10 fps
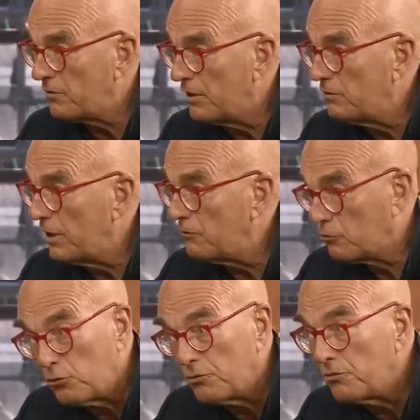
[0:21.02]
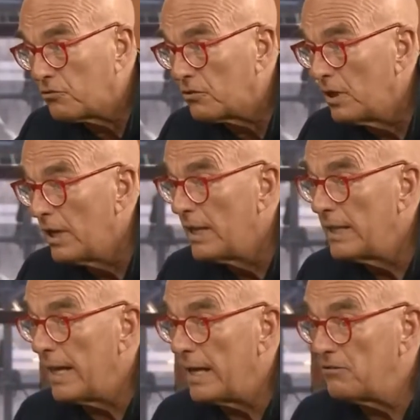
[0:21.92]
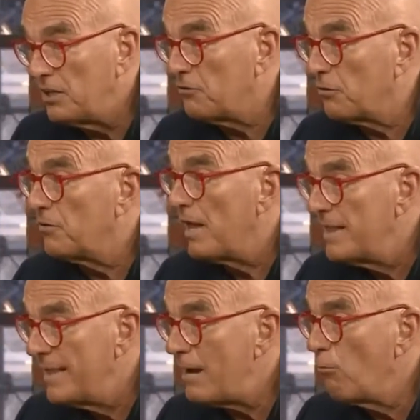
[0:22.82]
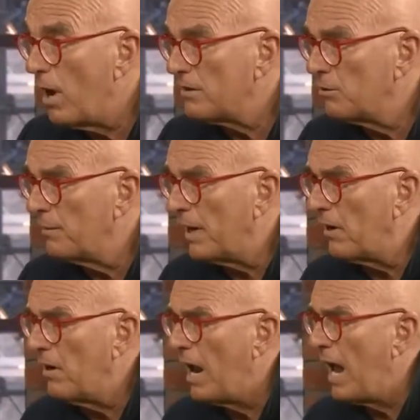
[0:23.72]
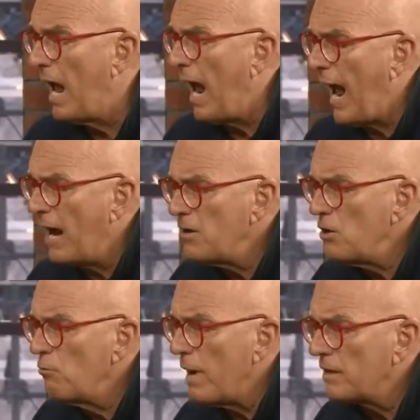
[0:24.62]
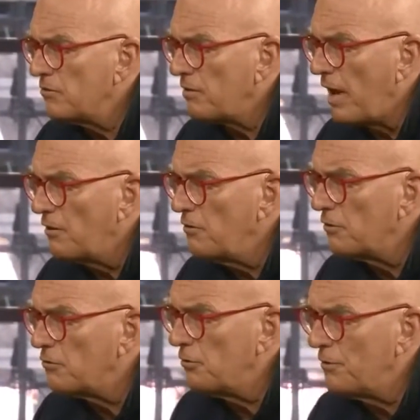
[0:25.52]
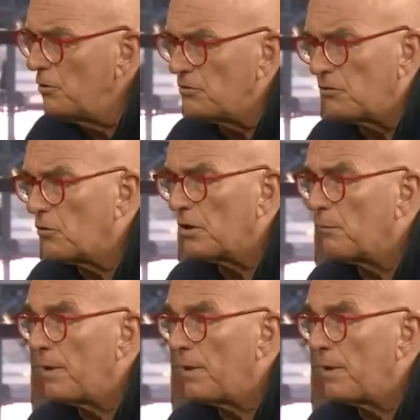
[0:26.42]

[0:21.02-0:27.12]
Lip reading: and students and teachers, they want them there. How do you reconcile your two views? Is it going to come